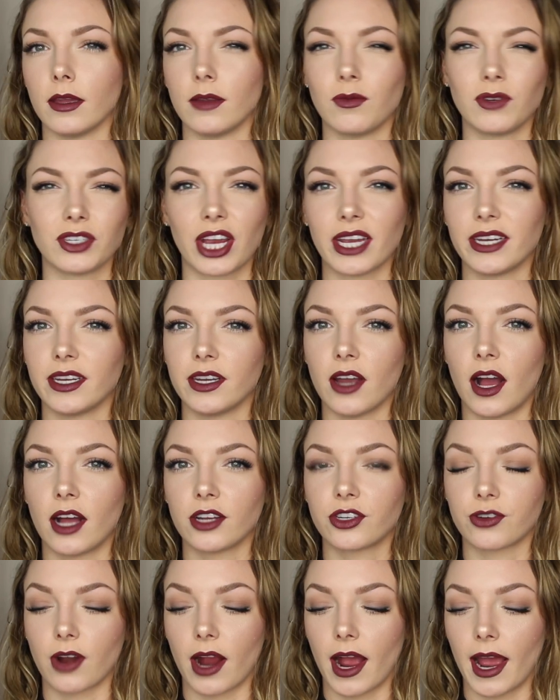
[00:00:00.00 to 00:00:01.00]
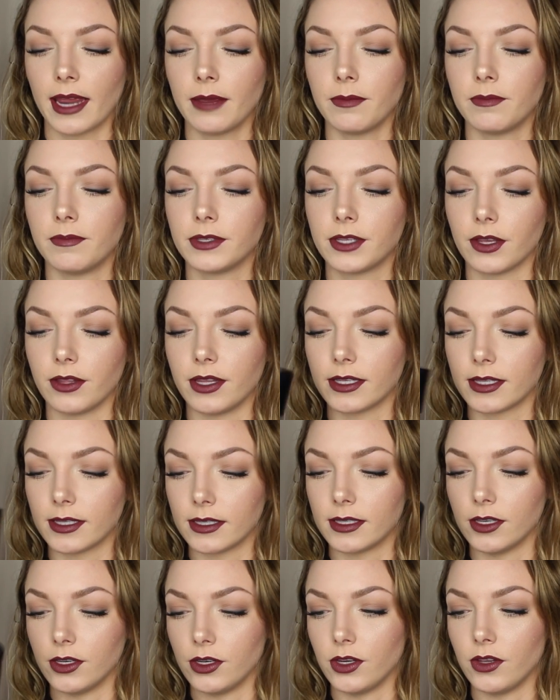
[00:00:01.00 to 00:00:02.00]
which I did not try. So this
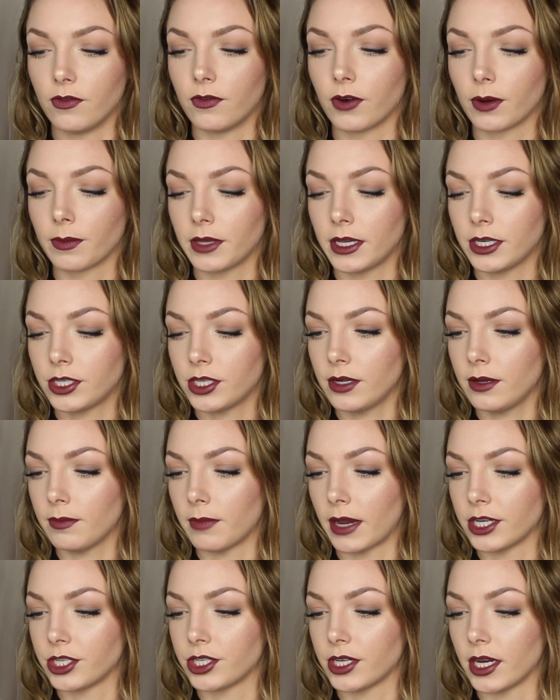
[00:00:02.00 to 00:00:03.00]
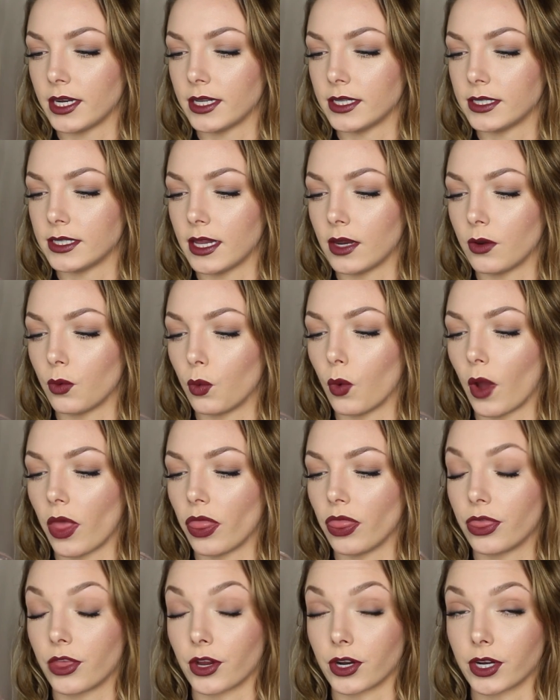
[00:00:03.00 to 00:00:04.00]
is the new formulation, and my shade is in
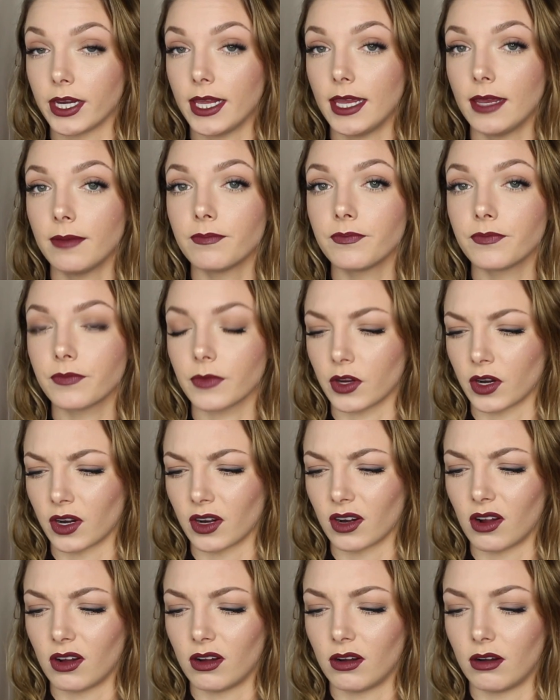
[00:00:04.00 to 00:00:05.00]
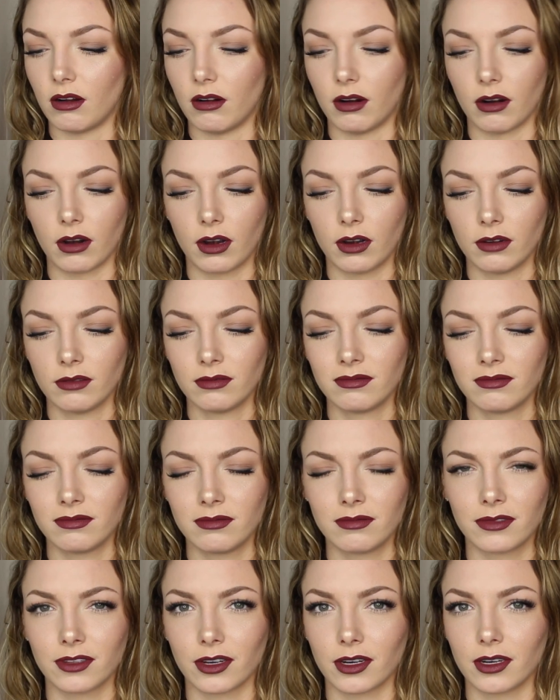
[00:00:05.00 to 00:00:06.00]
130 or
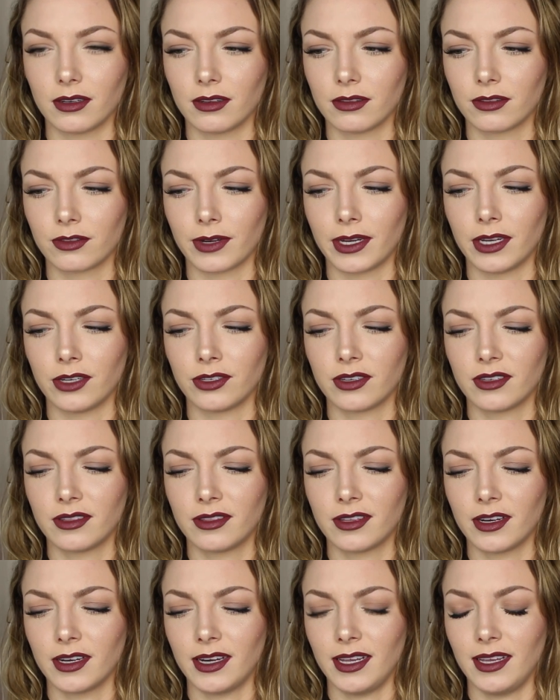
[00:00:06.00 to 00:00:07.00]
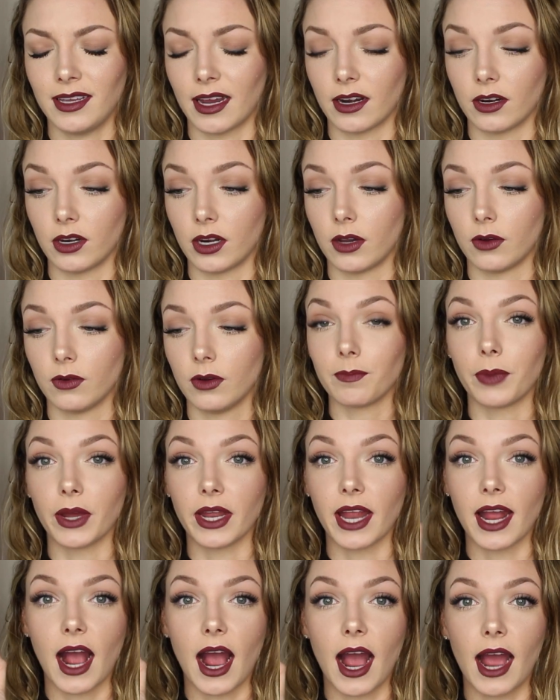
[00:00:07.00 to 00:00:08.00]
R330. I don't know.
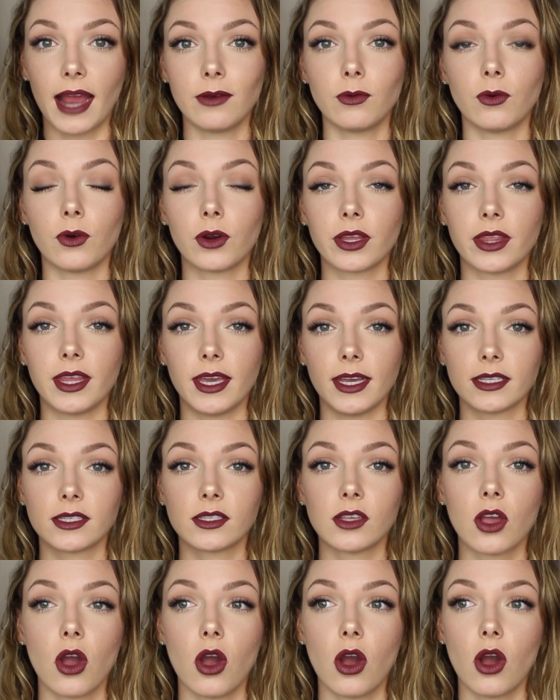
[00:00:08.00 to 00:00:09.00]
But I wore this